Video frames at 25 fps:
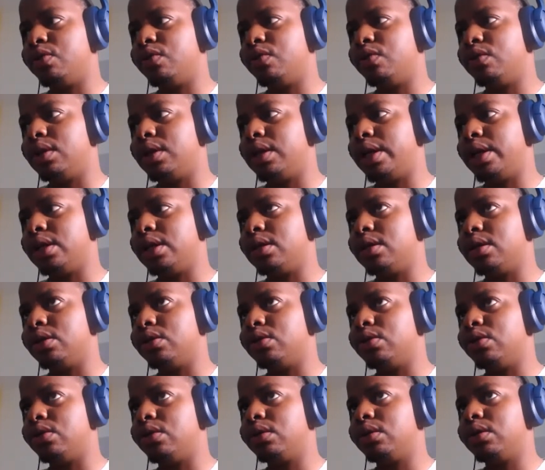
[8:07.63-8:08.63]

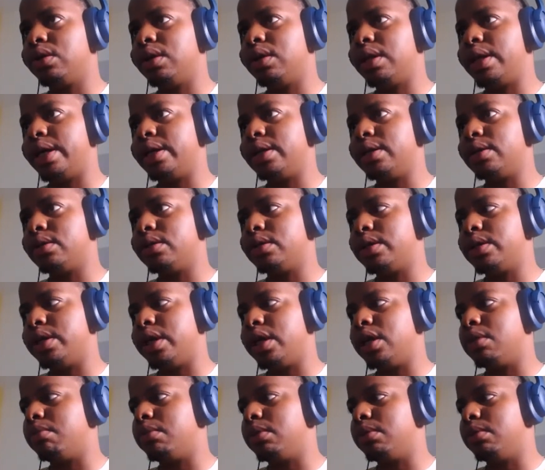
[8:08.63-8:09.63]
to not like
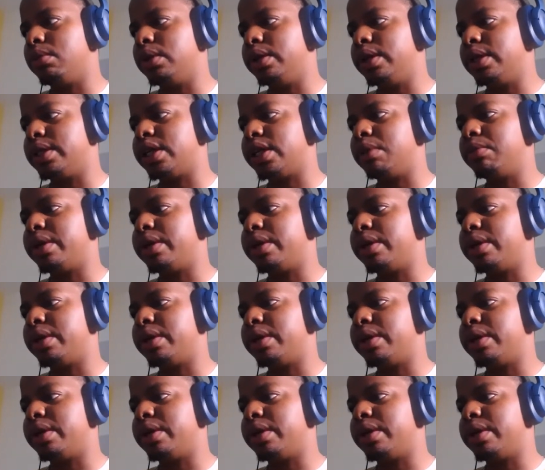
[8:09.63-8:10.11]
take the time